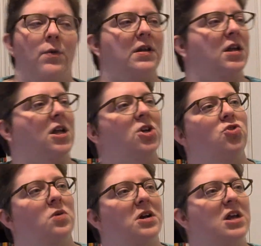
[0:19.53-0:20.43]
We did
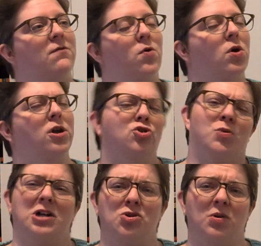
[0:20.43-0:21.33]
24 in
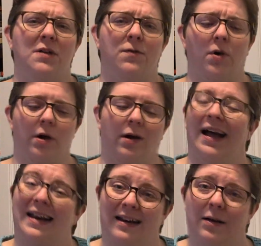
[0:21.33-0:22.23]
2024.
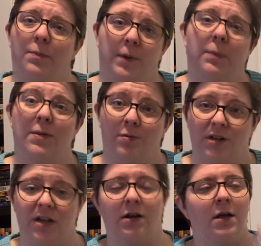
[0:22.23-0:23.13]
I didn't, but people
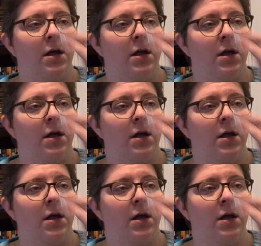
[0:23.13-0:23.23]
did.